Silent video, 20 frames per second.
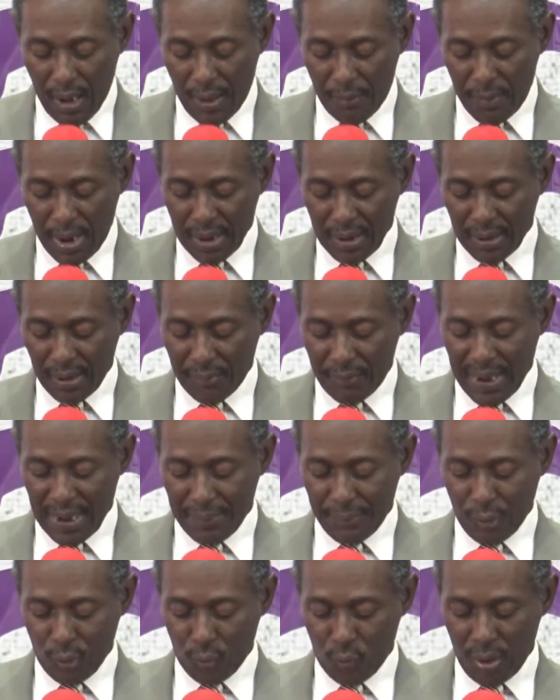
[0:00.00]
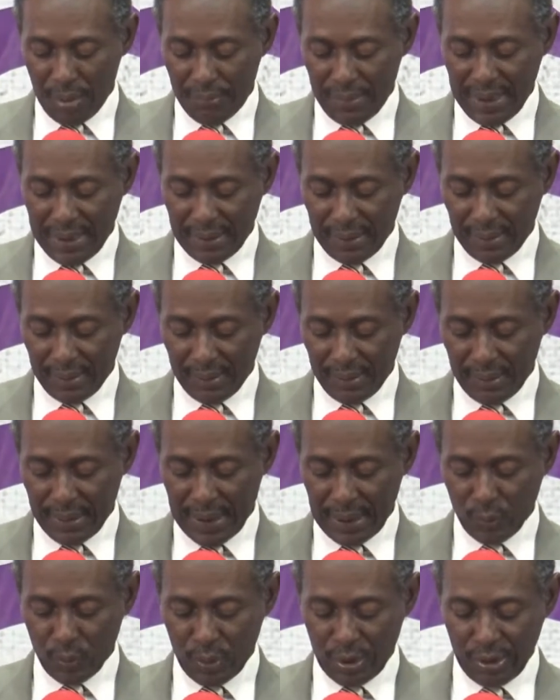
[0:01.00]
Among the Bible women
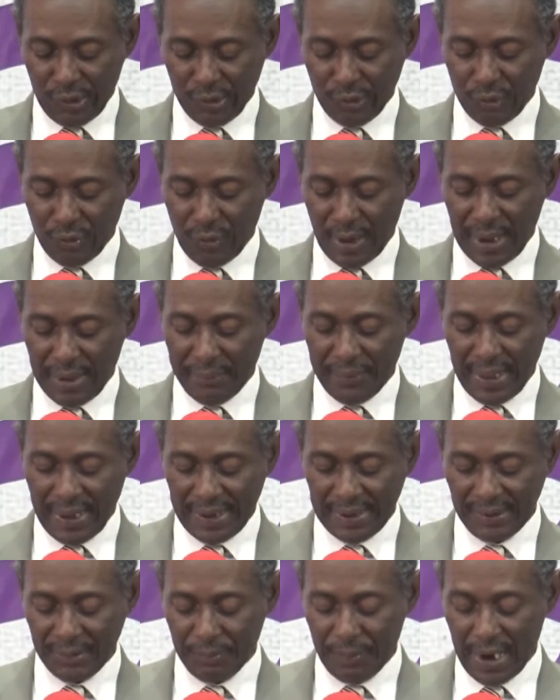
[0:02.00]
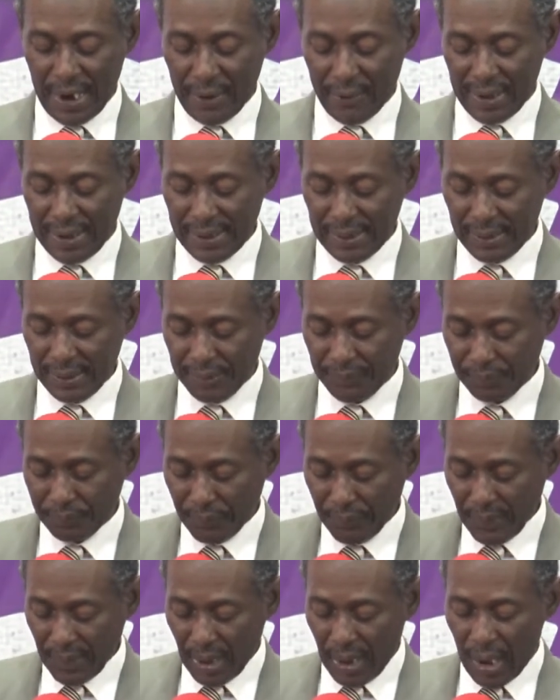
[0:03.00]
that were described as barren
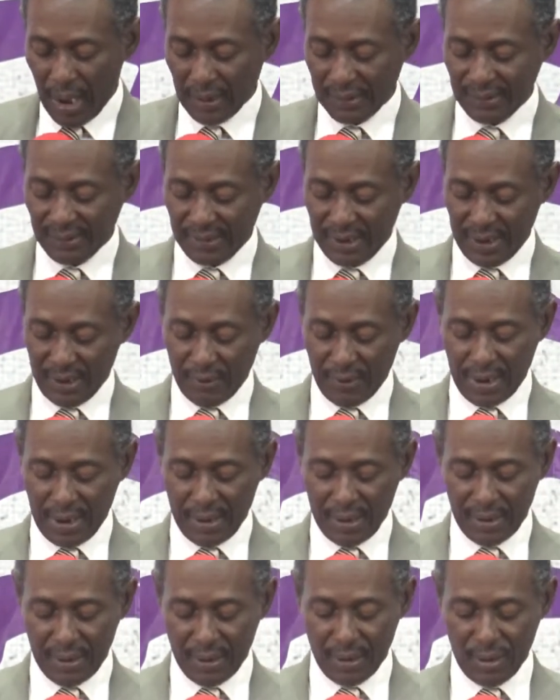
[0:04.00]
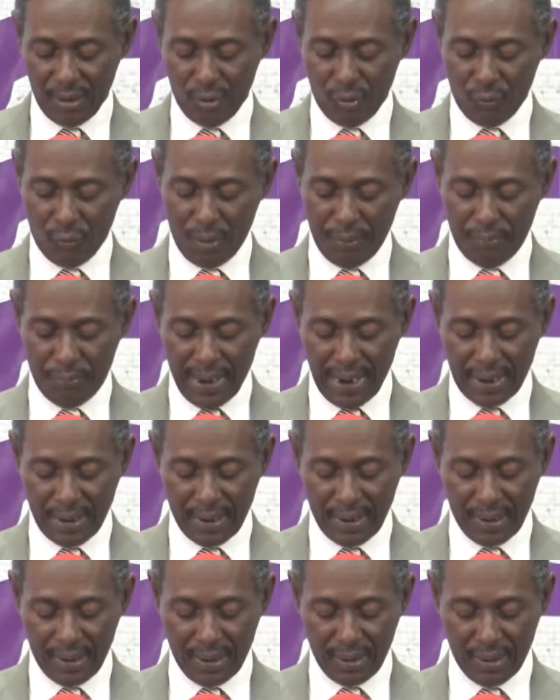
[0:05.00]
are Sarah,
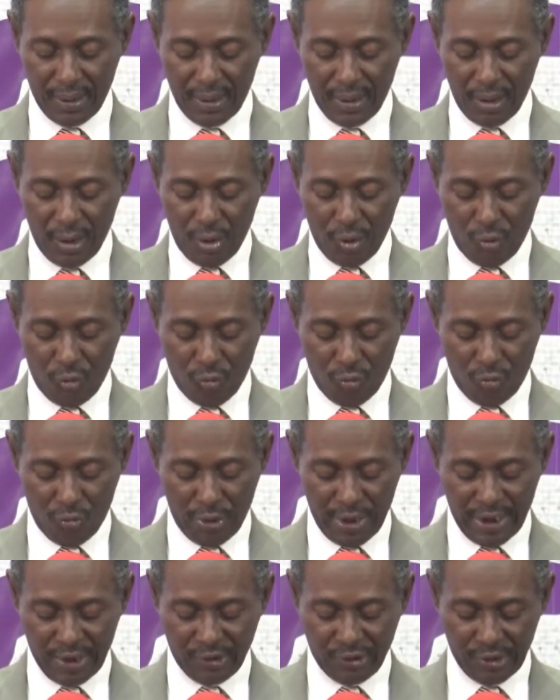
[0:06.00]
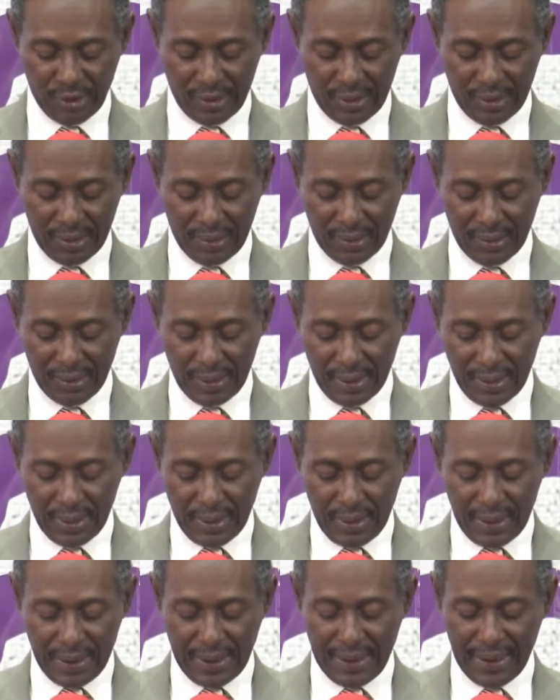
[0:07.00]
Rebecca, Rachel,
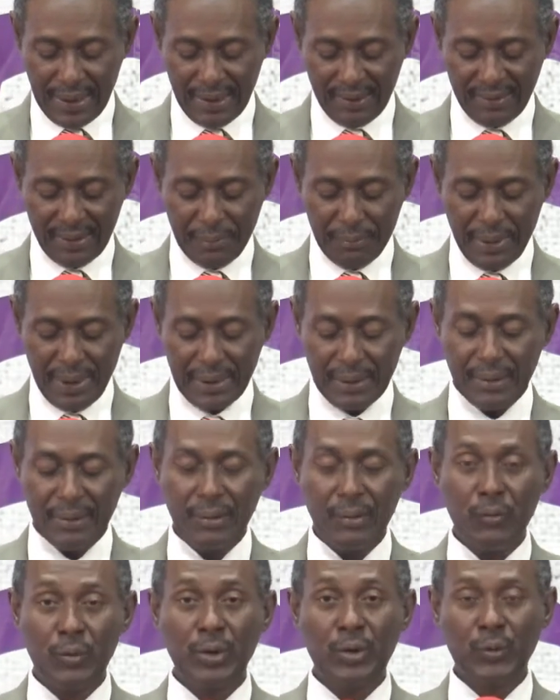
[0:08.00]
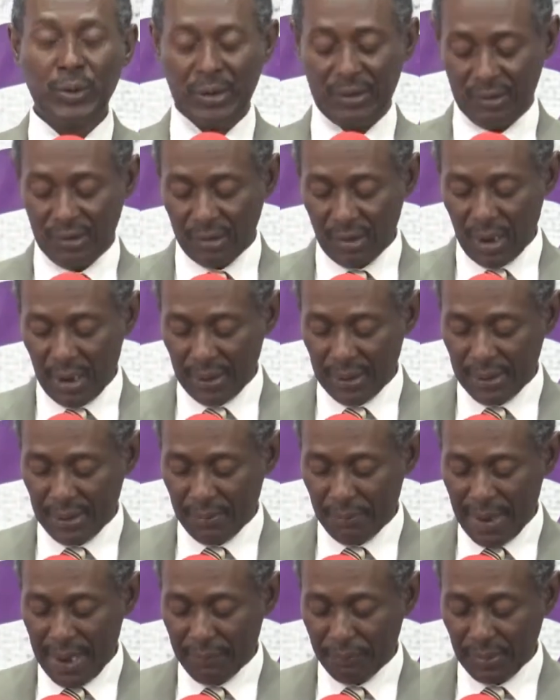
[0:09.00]
Elizabeth, which was John the
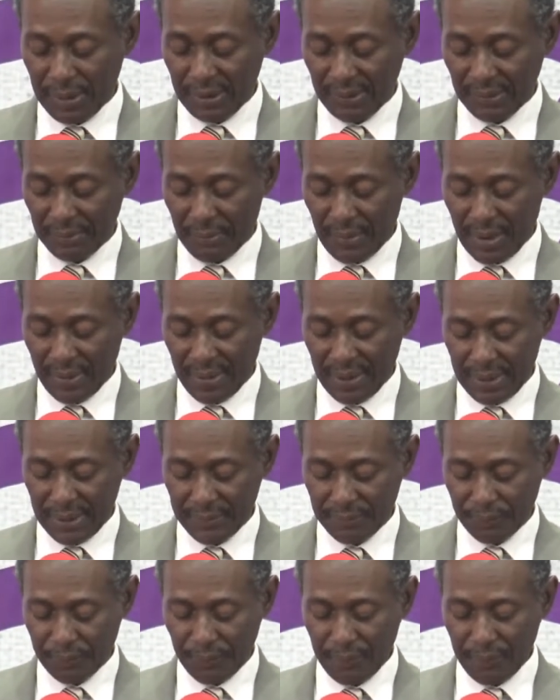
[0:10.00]
Baptist's mother,